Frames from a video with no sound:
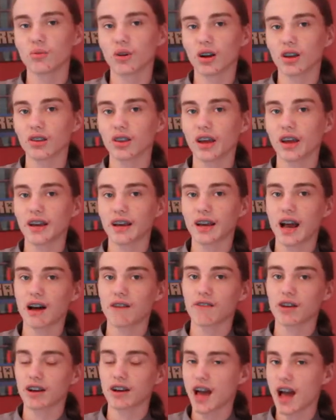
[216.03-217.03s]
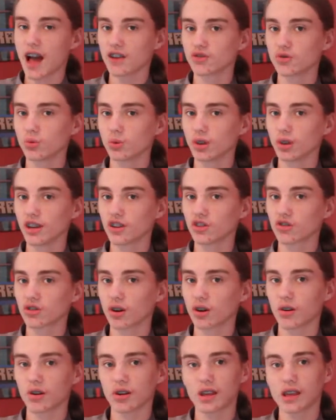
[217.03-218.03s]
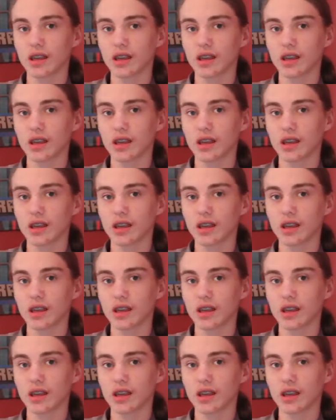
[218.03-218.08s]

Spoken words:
Do you wanna, like, have a casual intro?